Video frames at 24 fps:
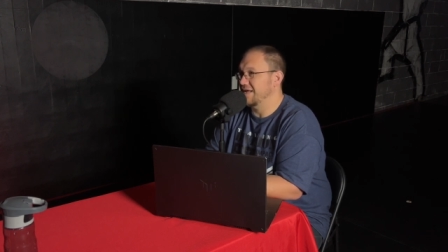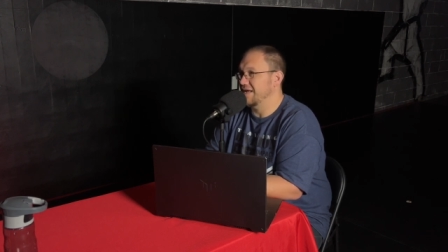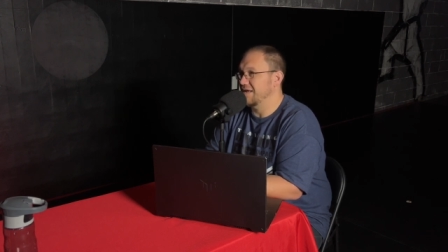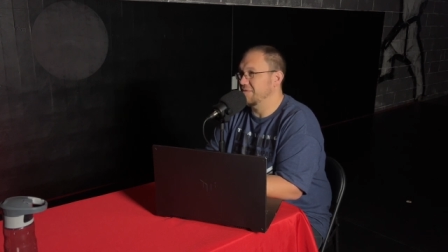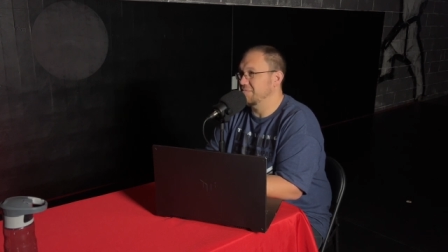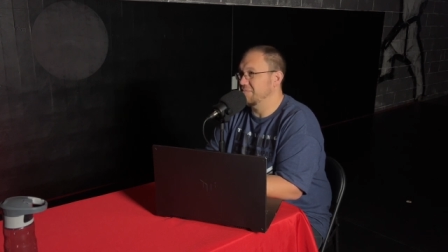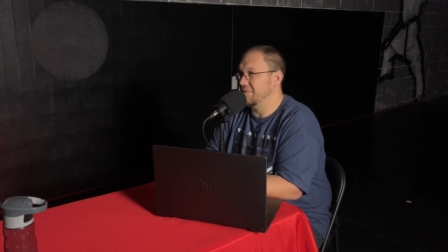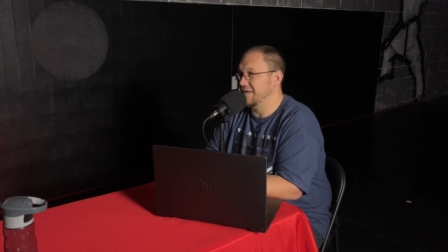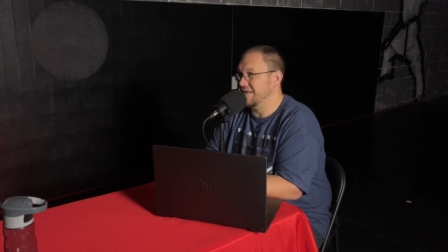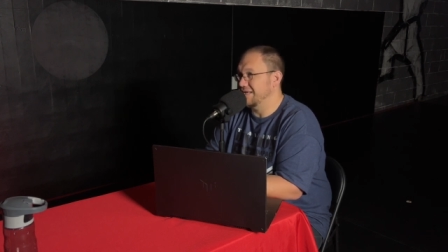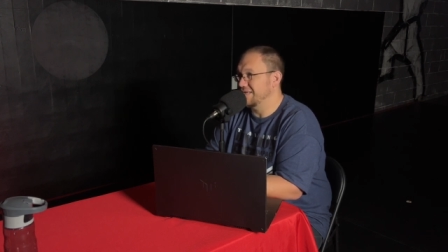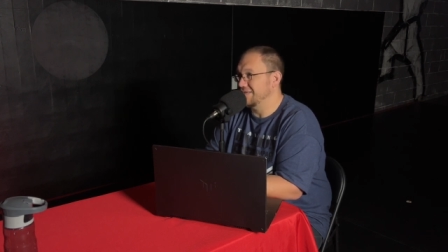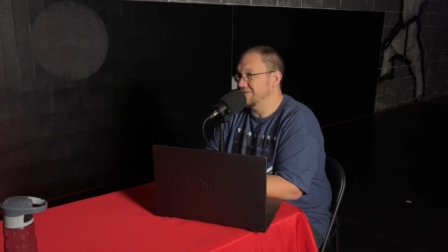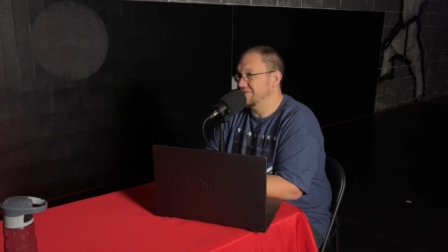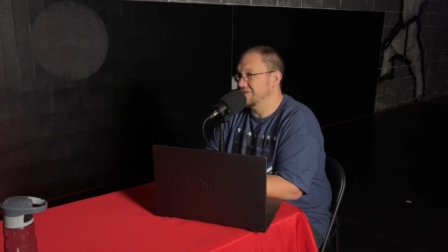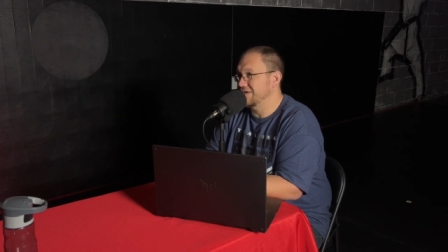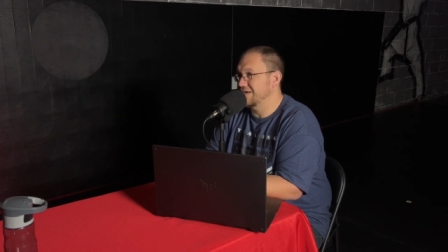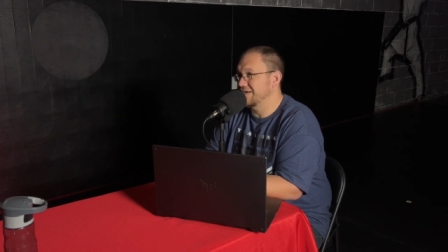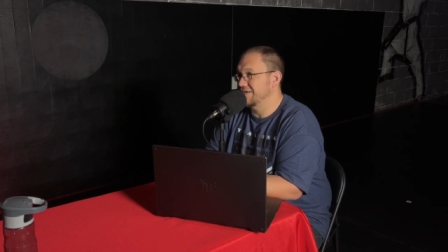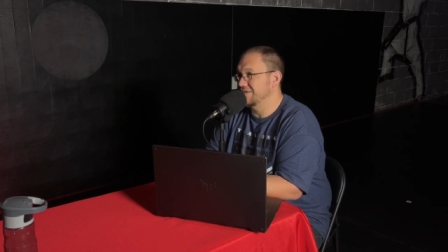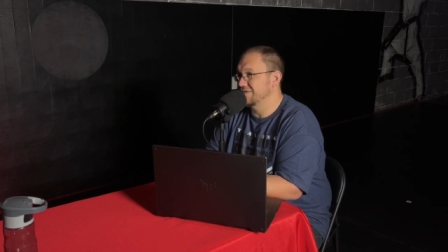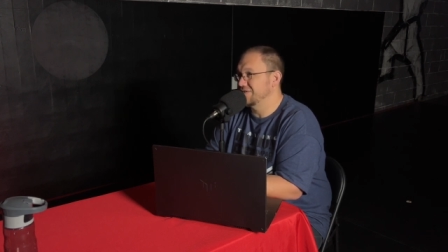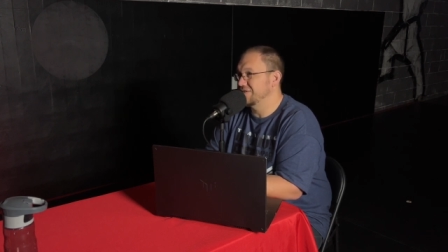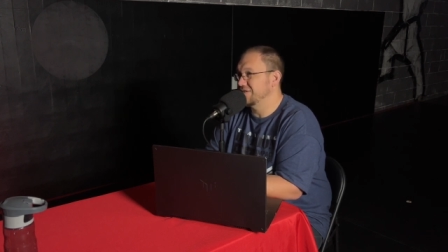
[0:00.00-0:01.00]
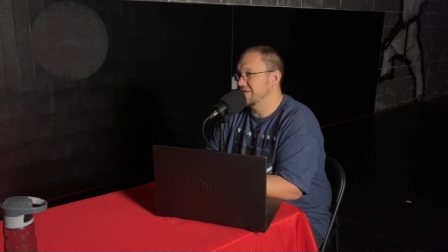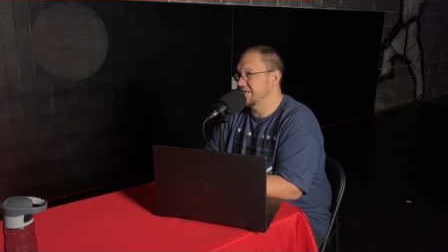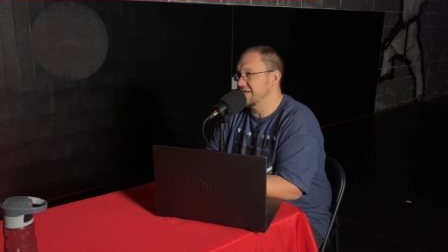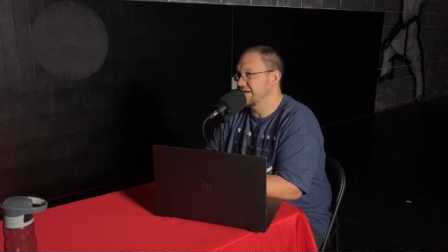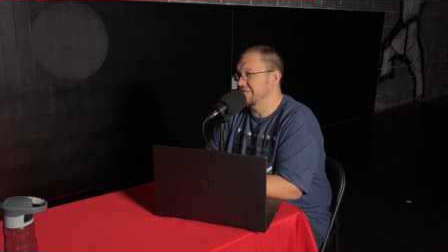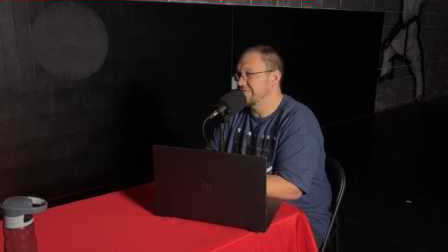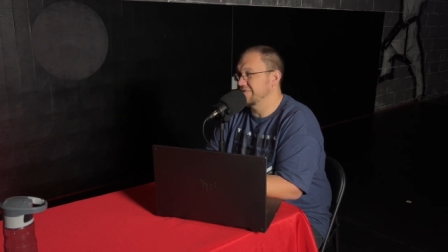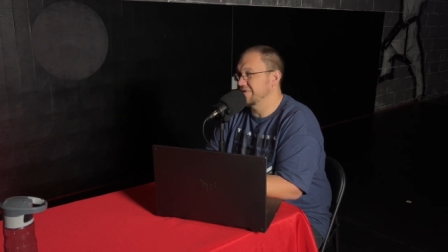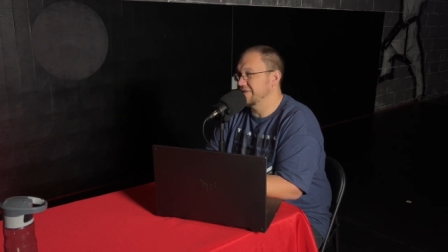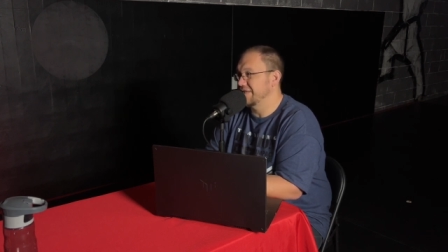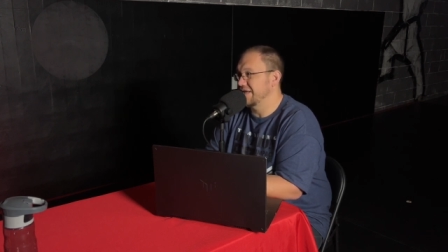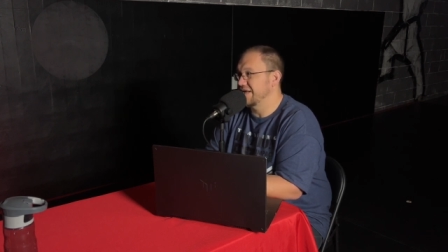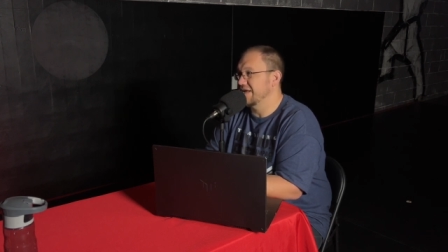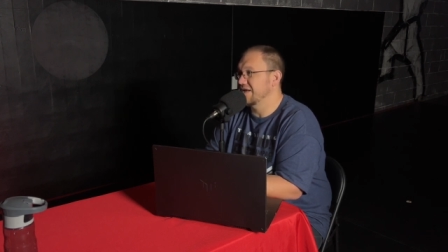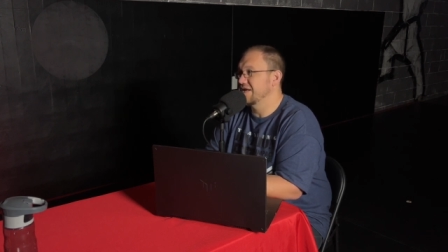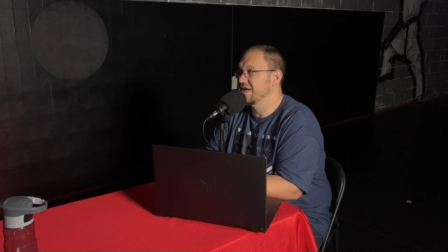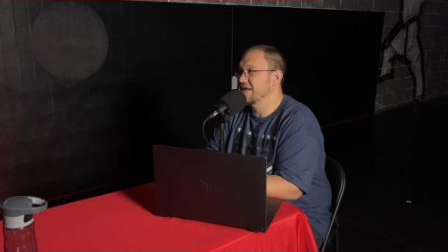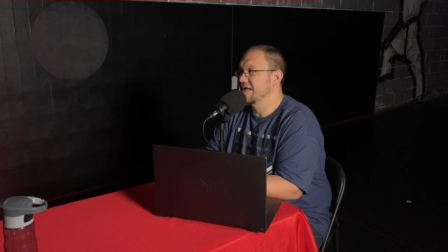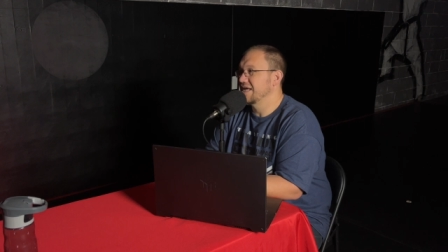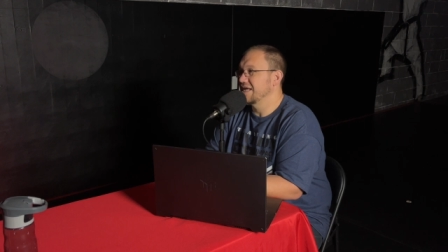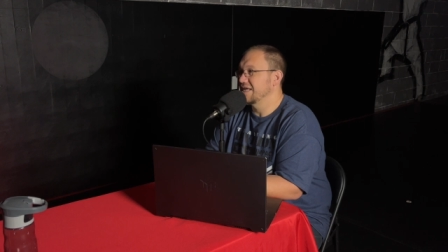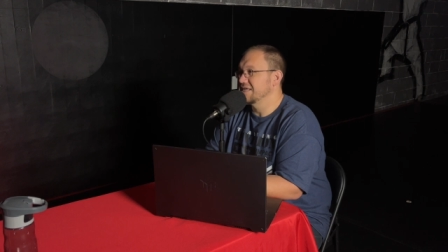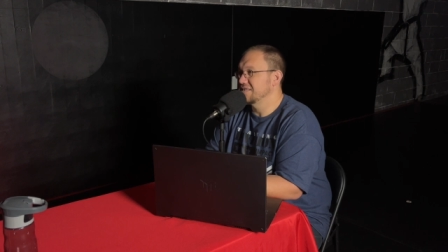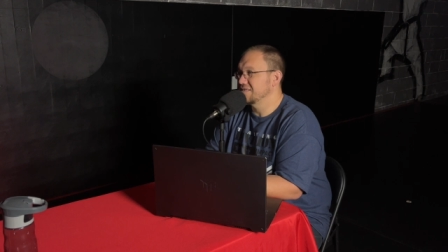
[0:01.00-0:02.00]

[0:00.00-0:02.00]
and being judged and everything mm-hmm.